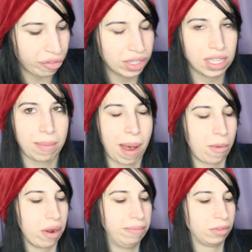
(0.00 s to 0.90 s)
Friends like
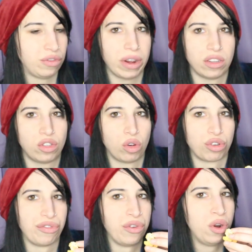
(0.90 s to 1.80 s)
popcorn. It's very
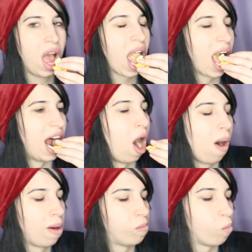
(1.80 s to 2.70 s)
social food.
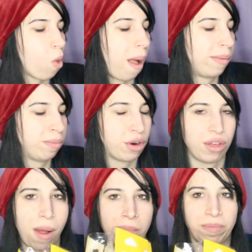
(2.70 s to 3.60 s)

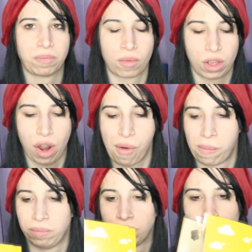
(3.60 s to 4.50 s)
Part of the, you
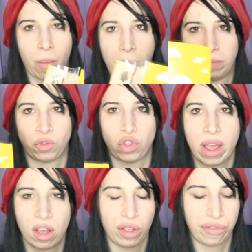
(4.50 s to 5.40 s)
know,
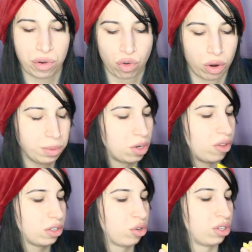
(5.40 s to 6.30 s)
triangle of food groups and
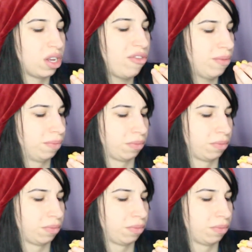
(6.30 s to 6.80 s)
all that sort of stuff.